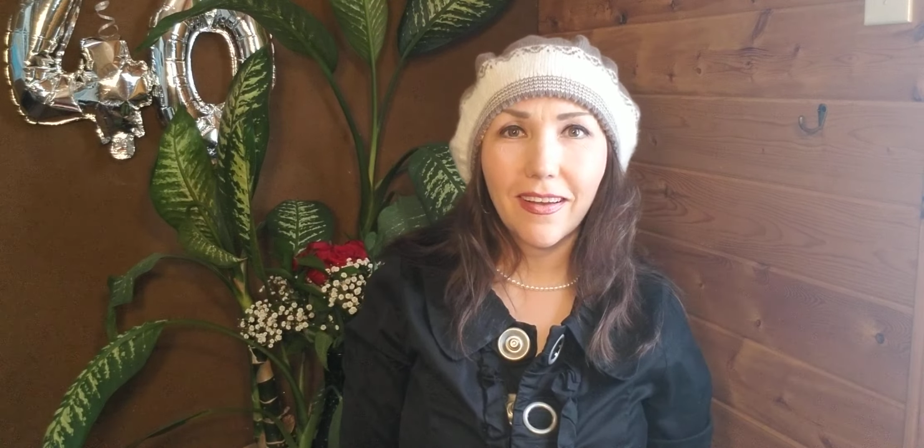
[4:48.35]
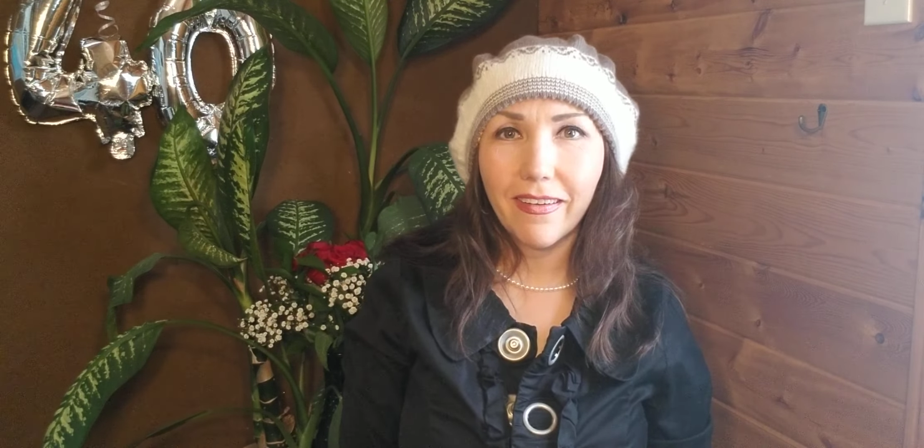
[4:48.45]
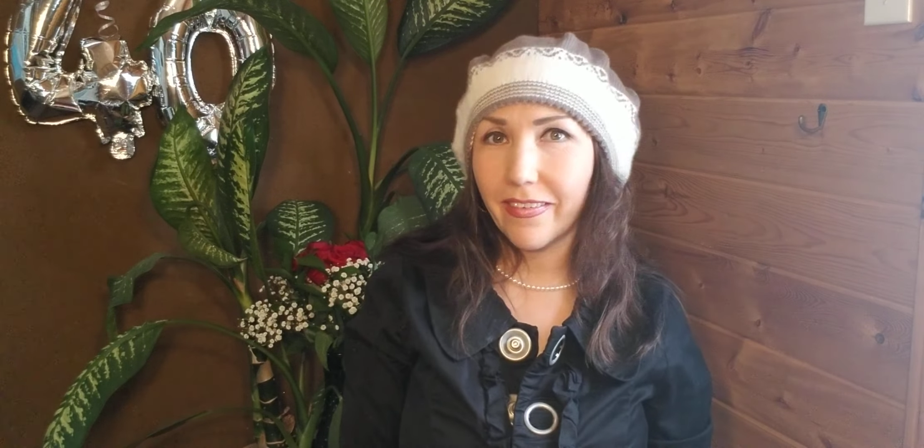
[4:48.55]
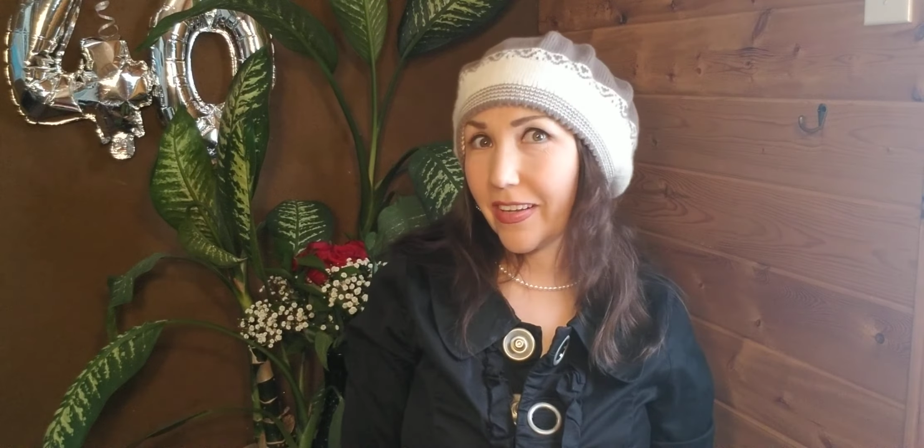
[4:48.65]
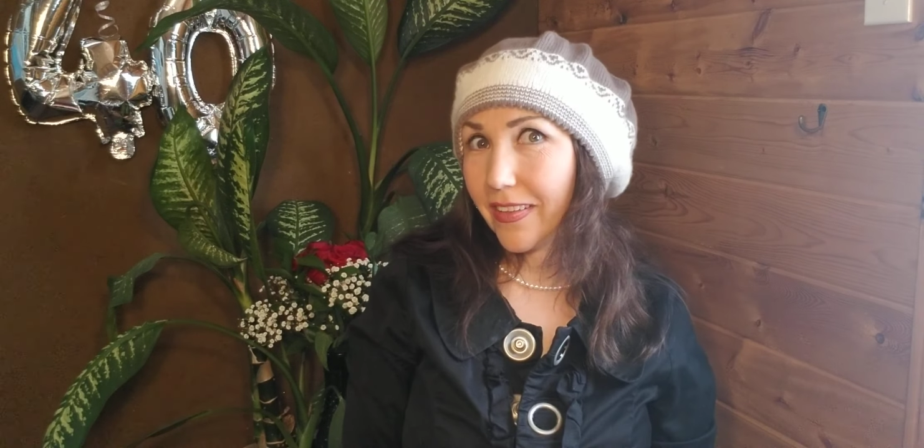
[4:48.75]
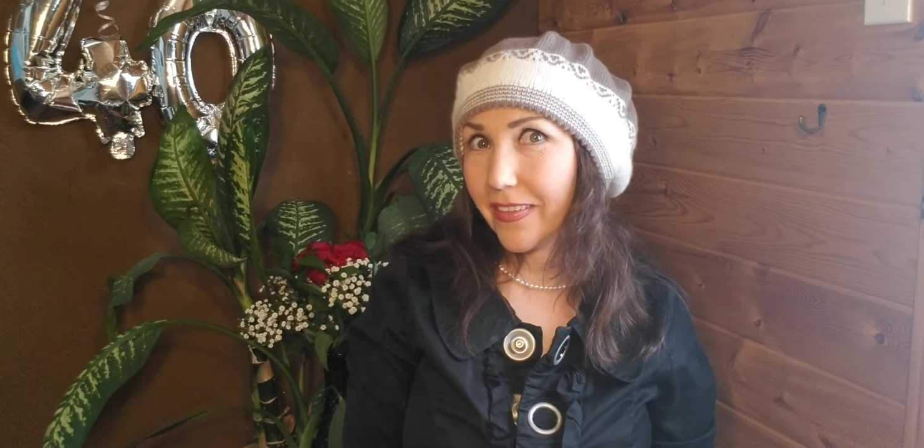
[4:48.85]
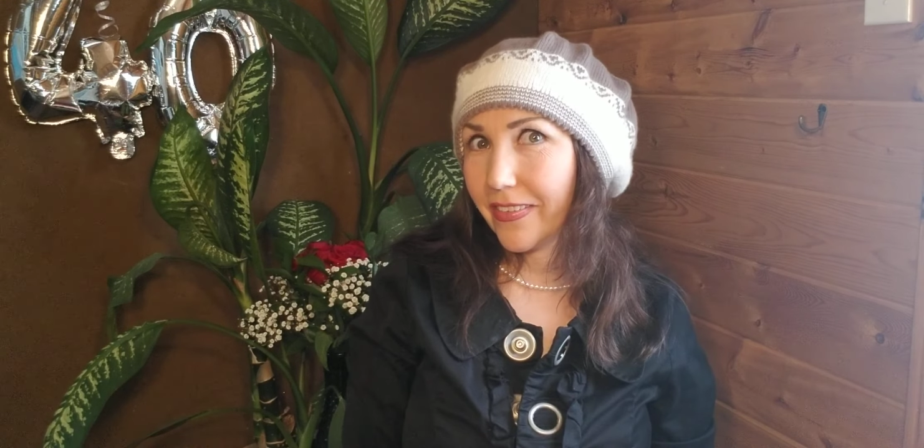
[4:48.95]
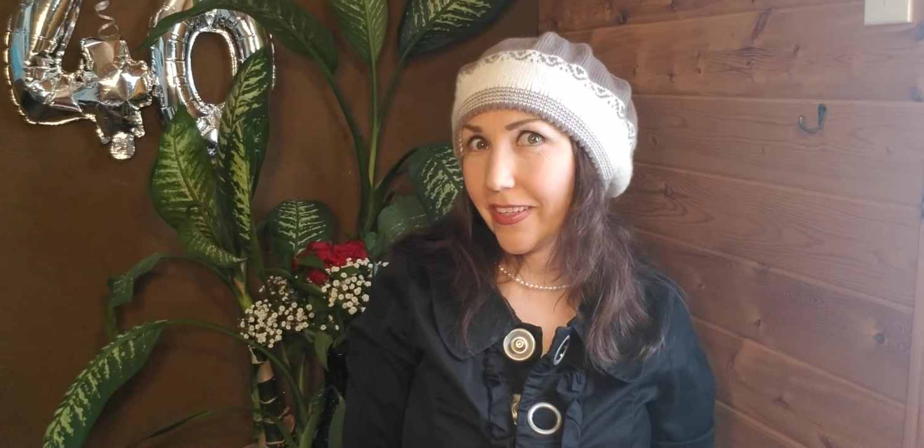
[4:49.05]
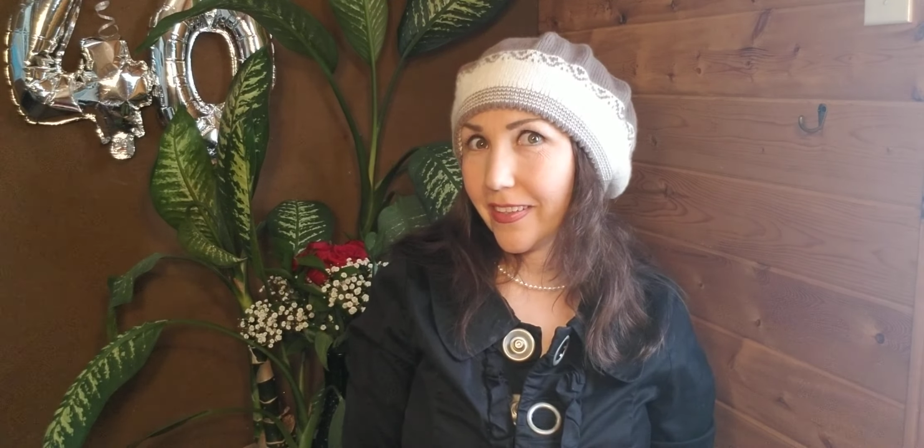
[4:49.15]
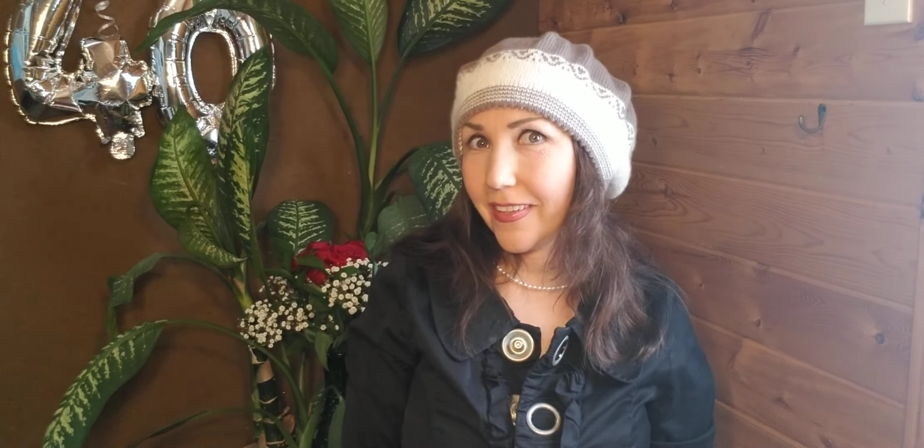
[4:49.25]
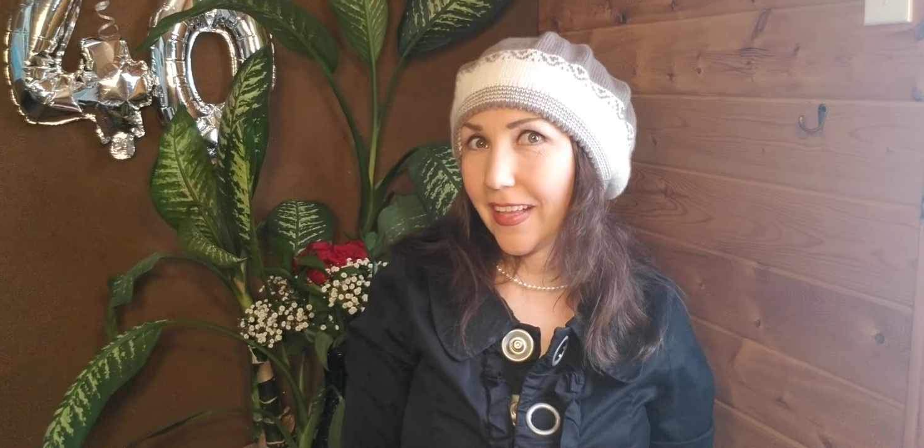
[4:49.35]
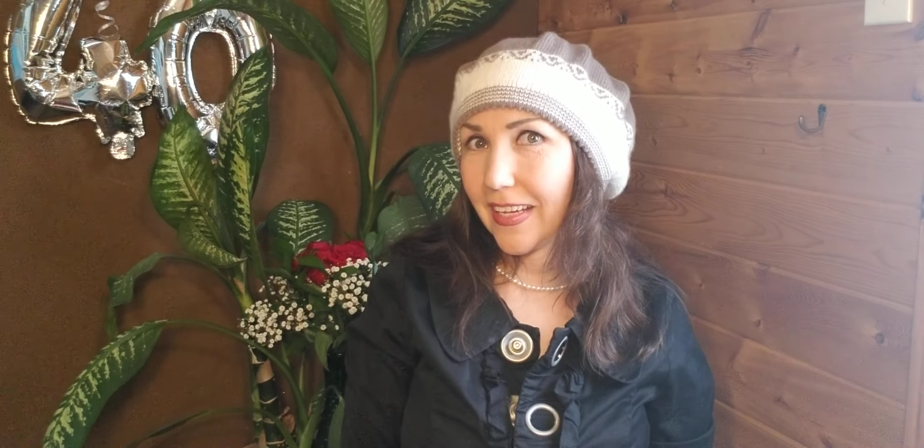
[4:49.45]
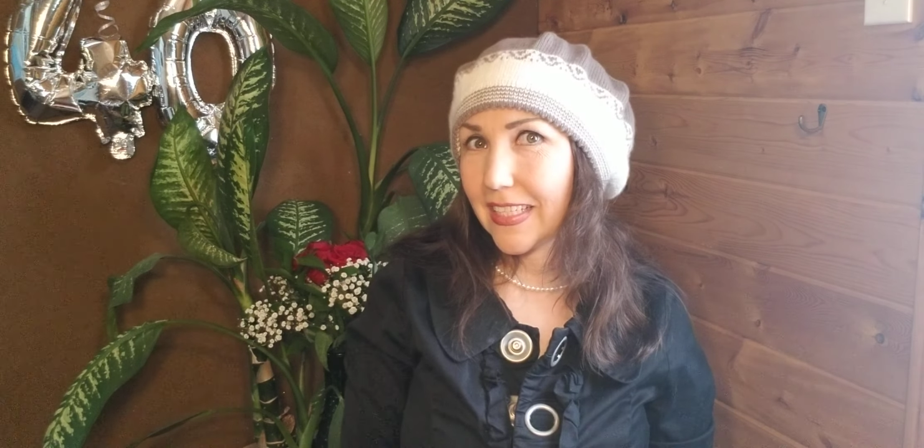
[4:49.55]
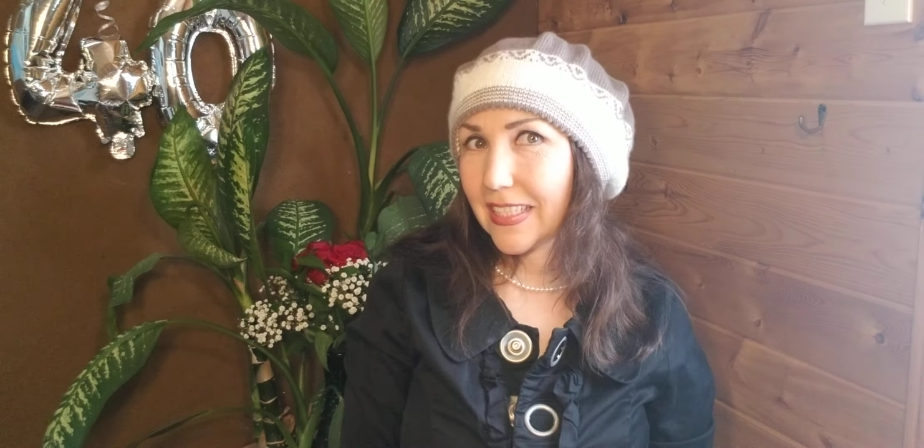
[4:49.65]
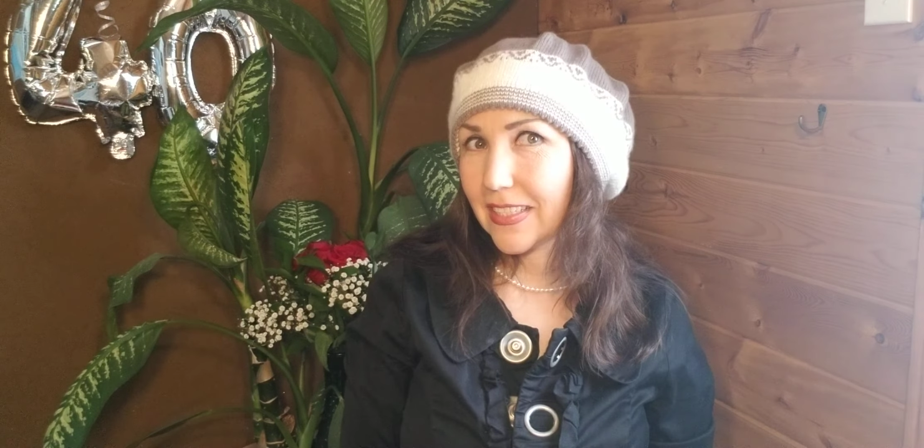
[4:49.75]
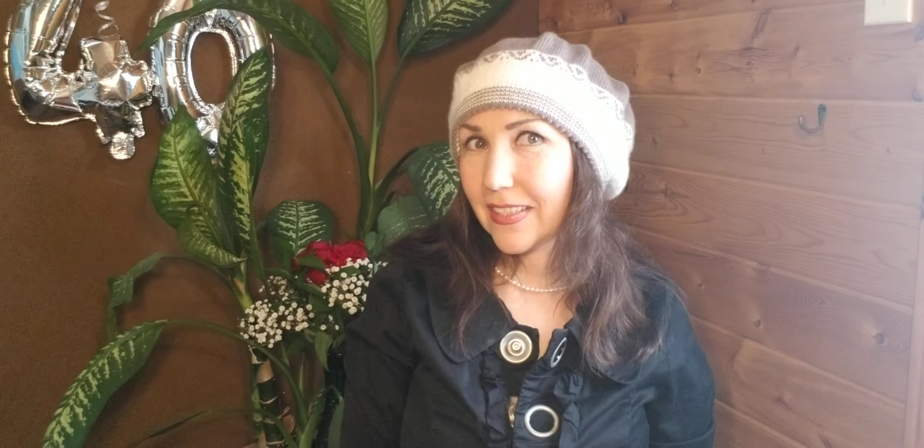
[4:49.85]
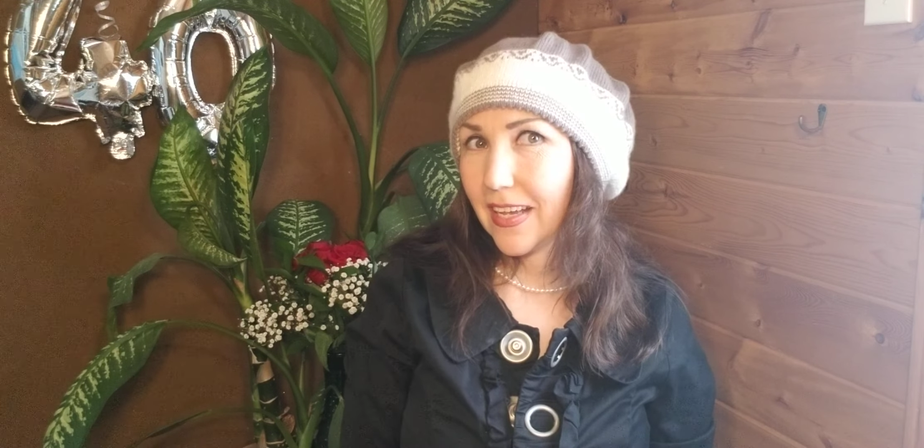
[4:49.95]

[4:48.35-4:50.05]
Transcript: really nice.